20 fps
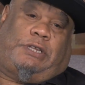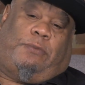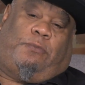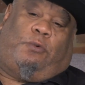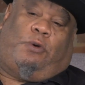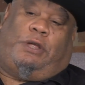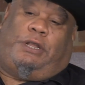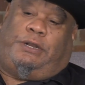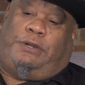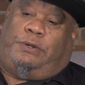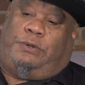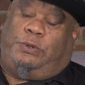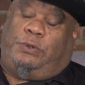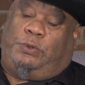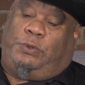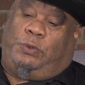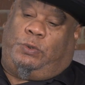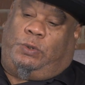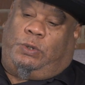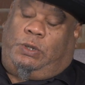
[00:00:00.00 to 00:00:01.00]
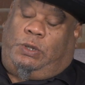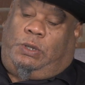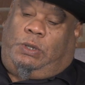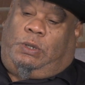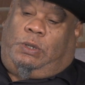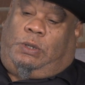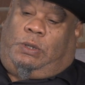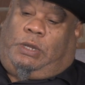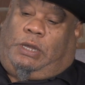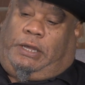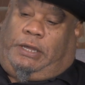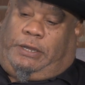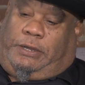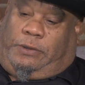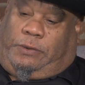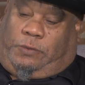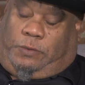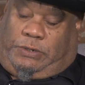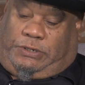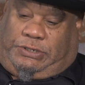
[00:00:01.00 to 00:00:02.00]
someone who
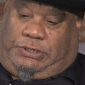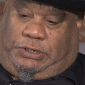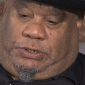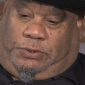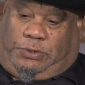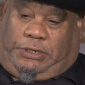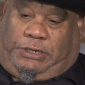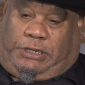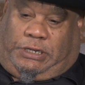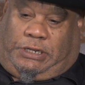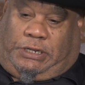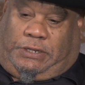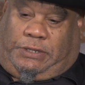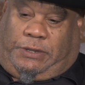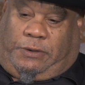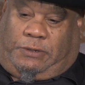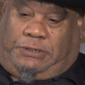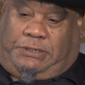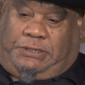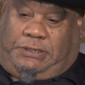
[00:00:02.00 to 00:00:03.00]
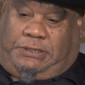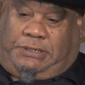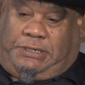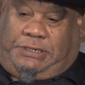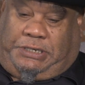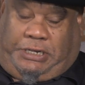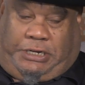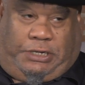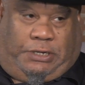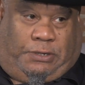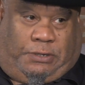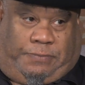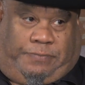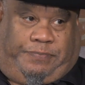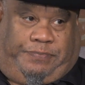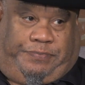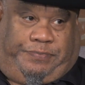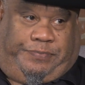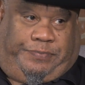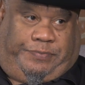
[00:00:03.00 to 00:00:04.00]
was doing a, there was a centennial
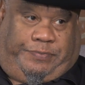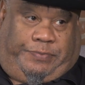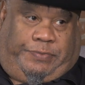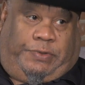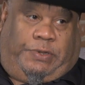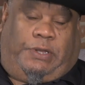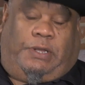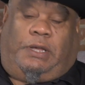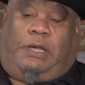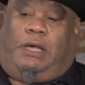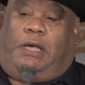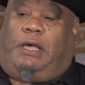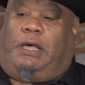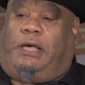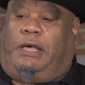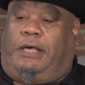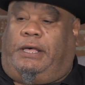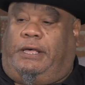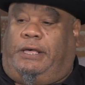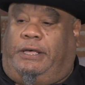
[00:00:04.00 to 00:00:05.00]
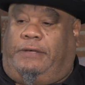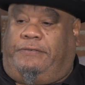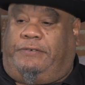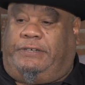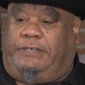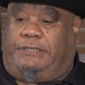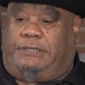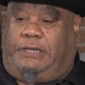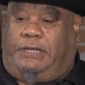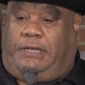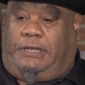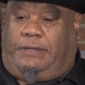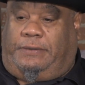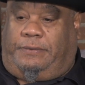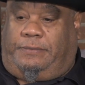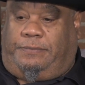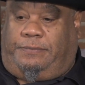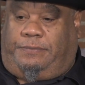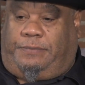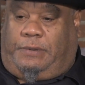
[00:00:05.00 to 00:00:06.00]
of his,
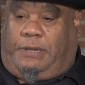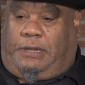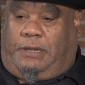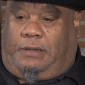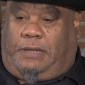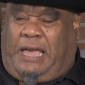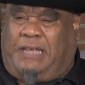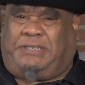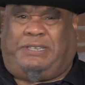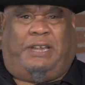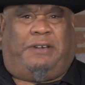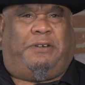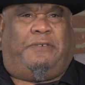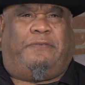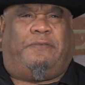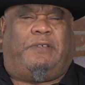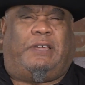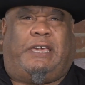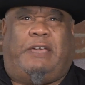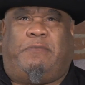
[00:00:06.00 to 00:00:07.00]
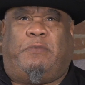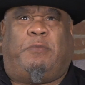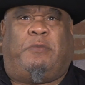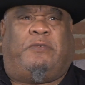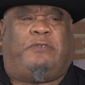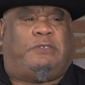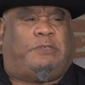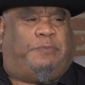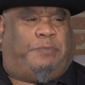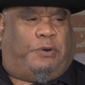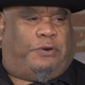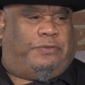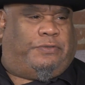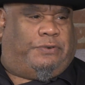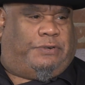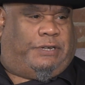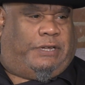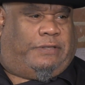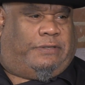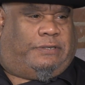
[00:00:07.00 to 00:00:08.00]
actually I don't know, I can't remember if it was birth
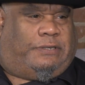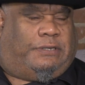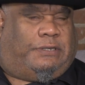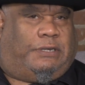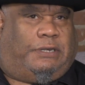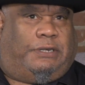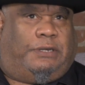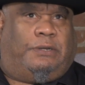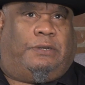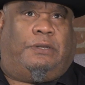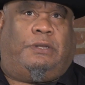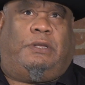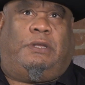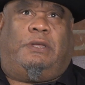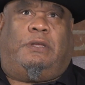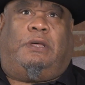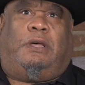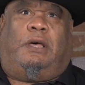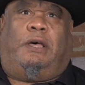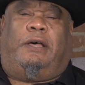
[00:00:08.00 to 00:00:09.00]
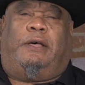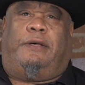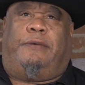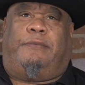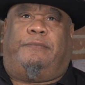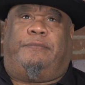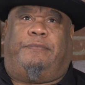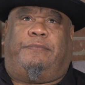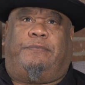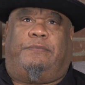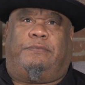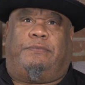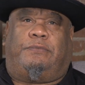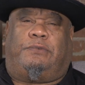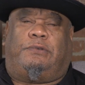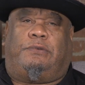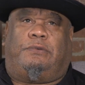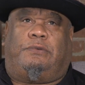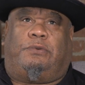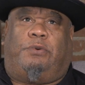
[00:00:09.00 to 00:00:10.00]
or death centennial,
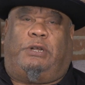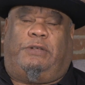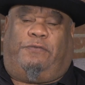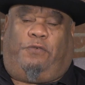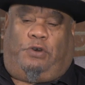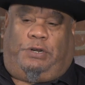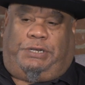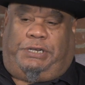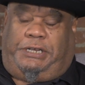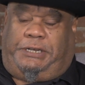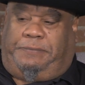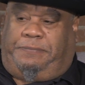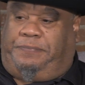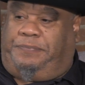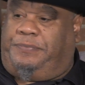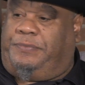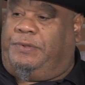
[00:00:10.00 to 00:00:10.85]
2014.